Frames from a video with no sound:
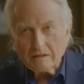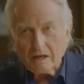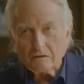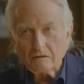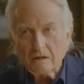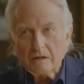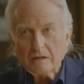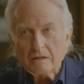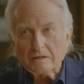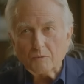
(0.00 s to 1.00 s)
Now,
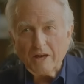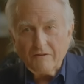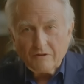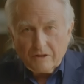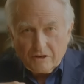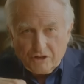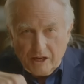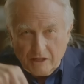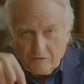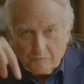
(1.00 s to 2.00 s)
so we have a, a
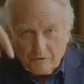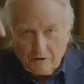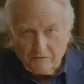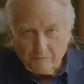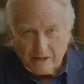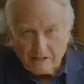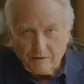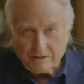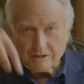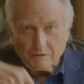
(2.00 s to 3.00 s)
chain of, of
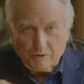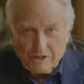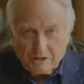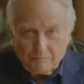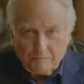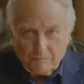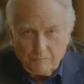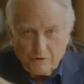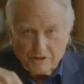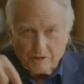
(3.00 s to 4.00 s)
amino acids which is a
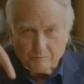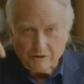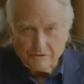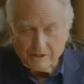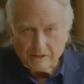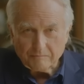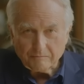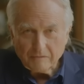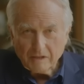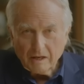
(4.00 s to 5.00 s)
which is a protein.